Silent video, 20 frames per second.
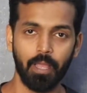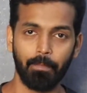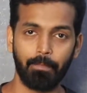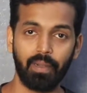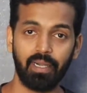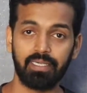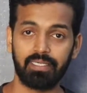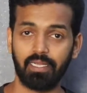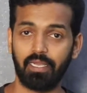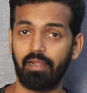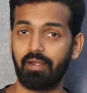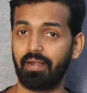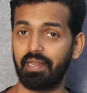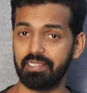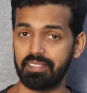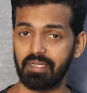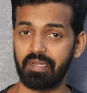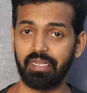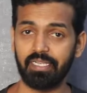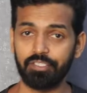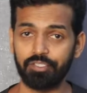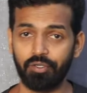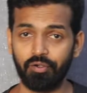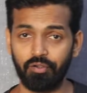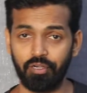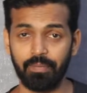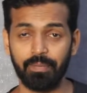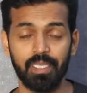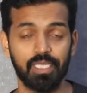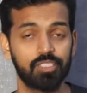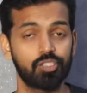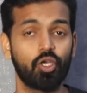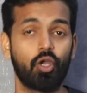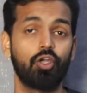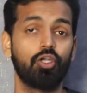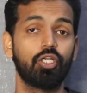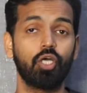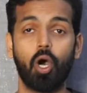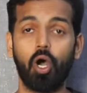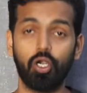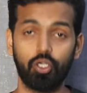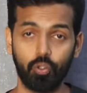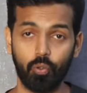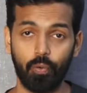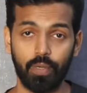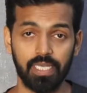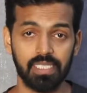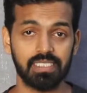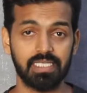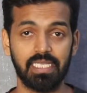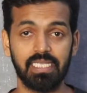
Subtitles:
but Resurrection Remix or Dot OS